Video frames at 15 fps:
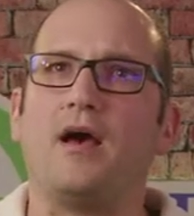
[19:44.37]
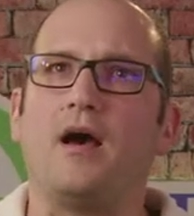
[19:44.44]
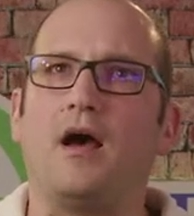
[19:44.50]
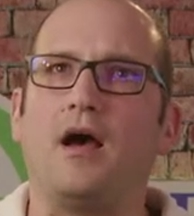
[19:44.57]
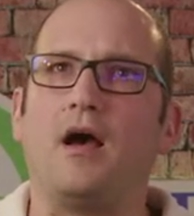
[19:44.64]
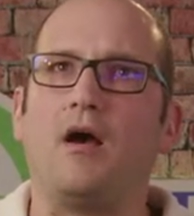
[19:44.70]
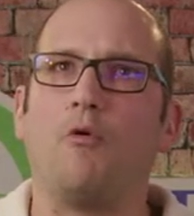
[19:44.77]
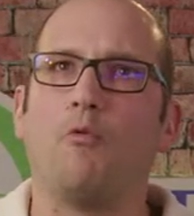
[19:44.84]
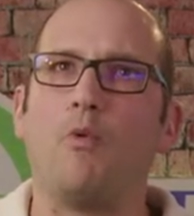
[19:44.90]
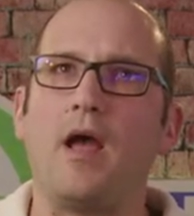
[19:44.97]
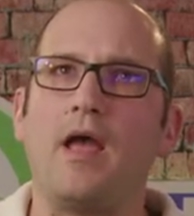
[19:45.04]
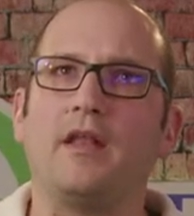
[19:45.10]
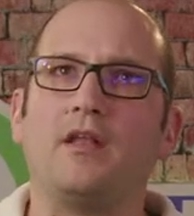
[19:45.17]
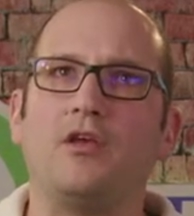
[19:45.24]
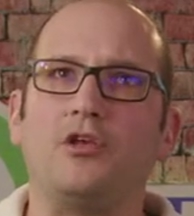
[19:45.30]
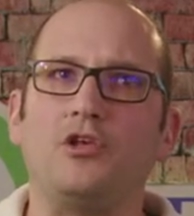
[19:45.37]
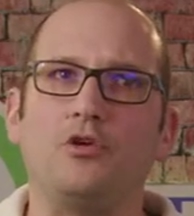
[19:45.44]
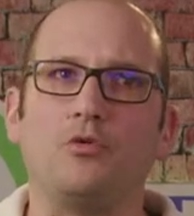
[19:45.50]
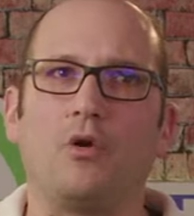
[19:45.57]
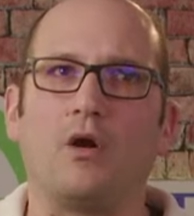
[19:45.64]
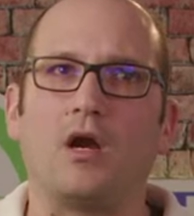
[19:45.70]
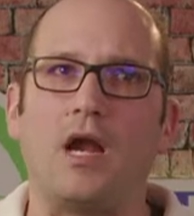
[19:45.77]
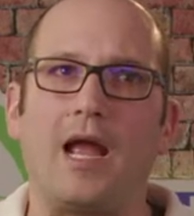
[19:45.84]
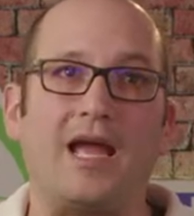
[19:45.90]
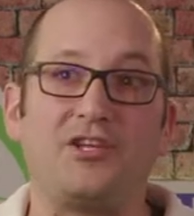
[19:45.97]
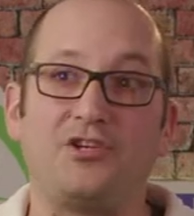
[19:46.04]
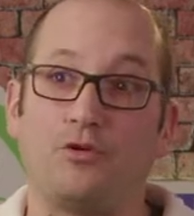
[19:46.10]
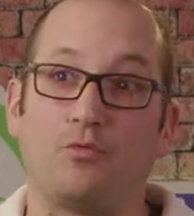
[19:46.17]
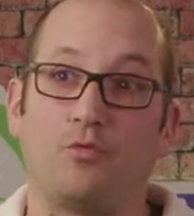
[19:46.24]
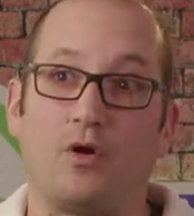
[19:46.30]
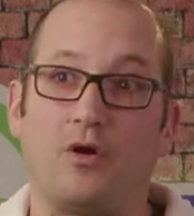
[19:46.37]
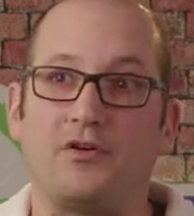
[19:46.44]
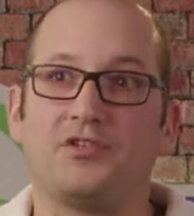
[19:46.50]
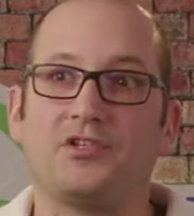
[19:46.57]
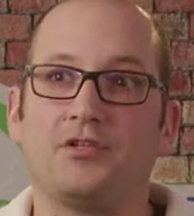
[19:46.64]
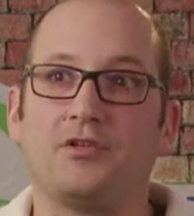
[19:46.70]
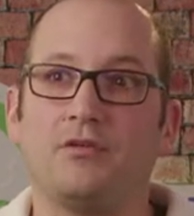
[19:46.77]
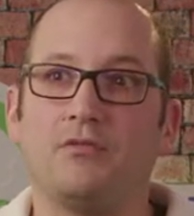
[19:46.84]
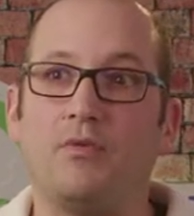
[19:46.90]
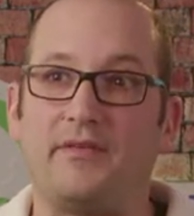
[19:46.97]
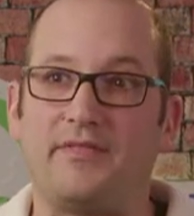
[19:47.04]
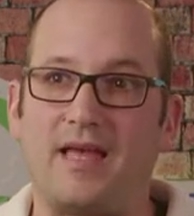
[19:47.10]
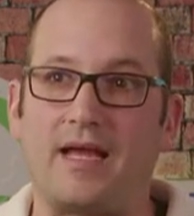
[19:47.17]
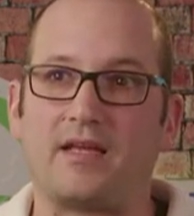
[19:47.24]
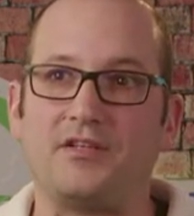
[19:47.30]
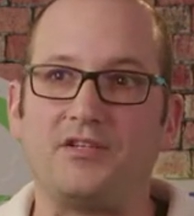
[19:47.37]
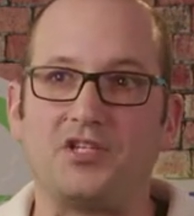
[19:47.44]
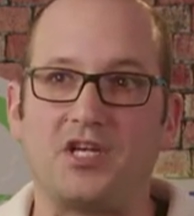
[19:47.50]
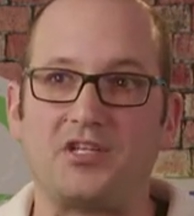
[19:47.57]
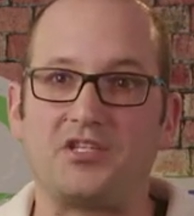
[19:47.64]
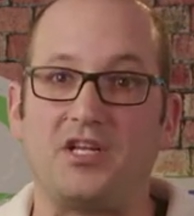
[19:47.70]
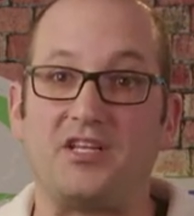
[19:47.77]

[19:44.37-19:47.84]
uh, when you are at your worst with that congestion.